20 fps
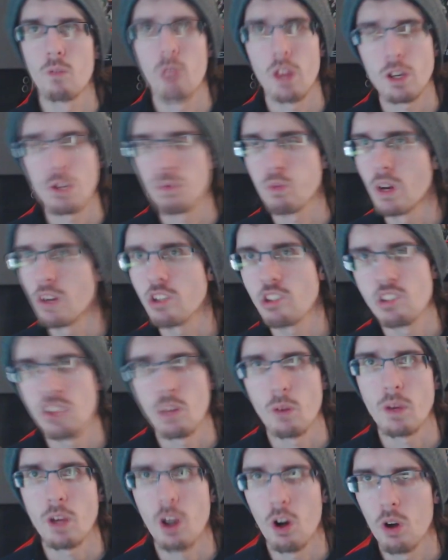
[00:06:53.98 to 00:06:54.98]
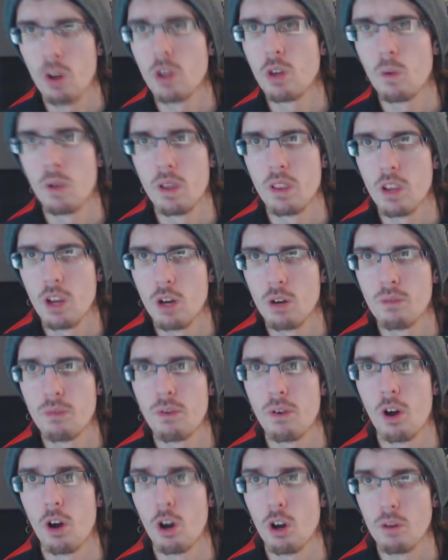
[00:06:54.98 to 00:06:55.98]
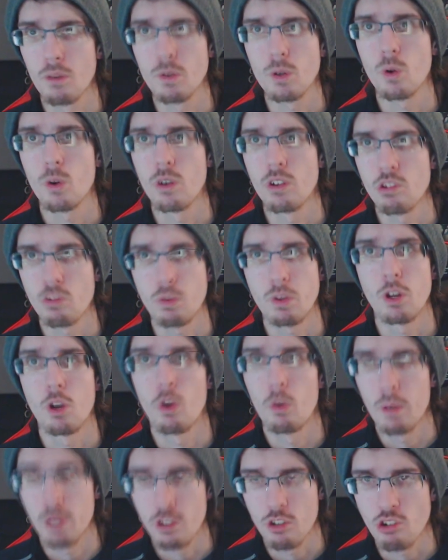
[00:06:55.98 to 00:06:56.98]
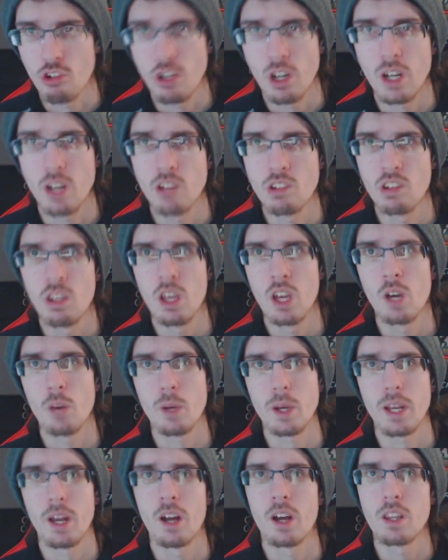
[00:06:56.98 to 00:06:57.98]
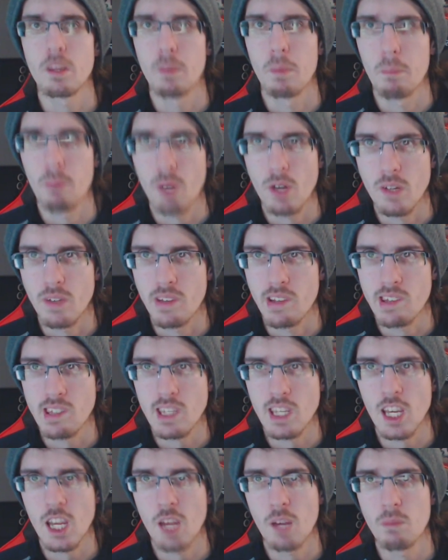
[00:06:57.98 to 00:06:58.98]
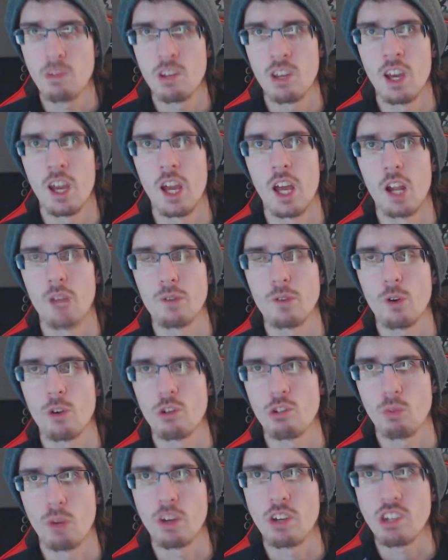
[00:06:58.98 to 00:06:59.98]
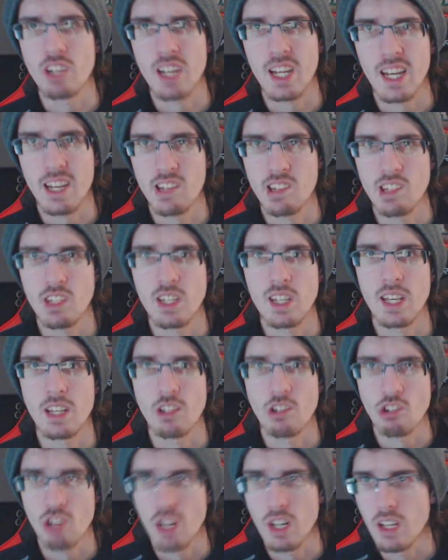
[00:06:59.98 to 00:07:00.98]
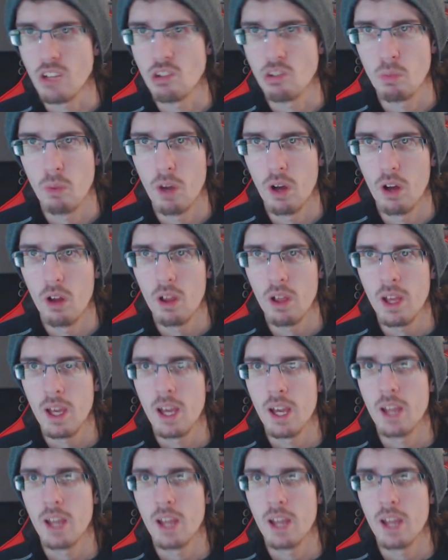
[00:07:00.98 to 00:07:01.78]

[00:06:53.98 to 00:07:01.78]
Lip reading: like Regis that we all know and love are, of course, we know about their shinies. We can hunt them in previous games, and of course Regigigas, you can get the shiny as well.